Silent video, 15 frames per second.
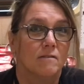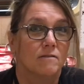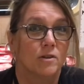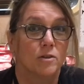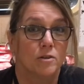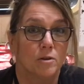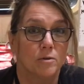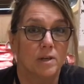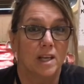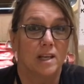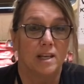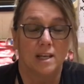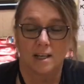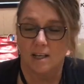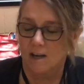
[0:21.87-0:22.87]
for
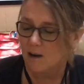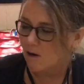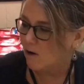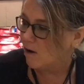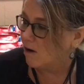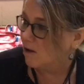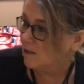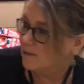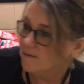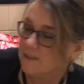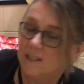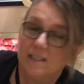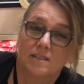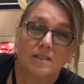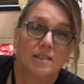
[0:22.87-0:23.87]
donating all of
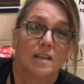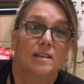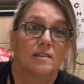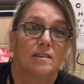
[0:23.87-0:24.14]
these